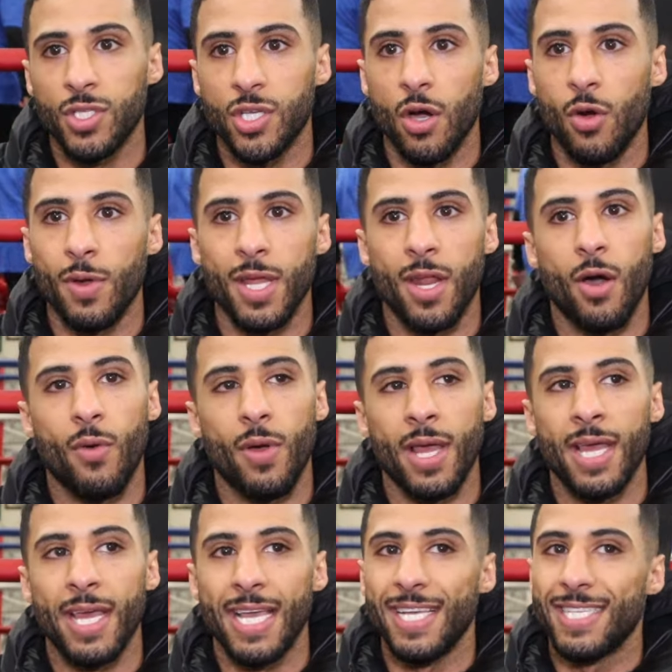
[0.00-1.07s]
so you know
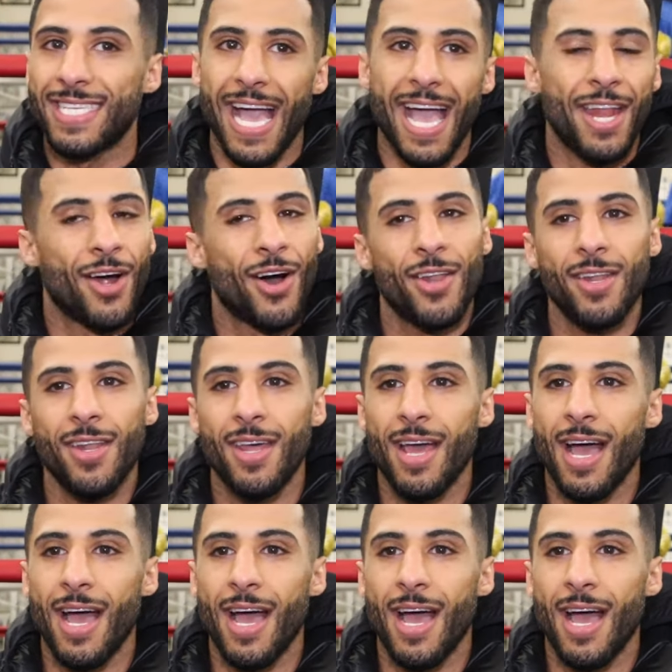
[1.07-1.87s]
he's getting on,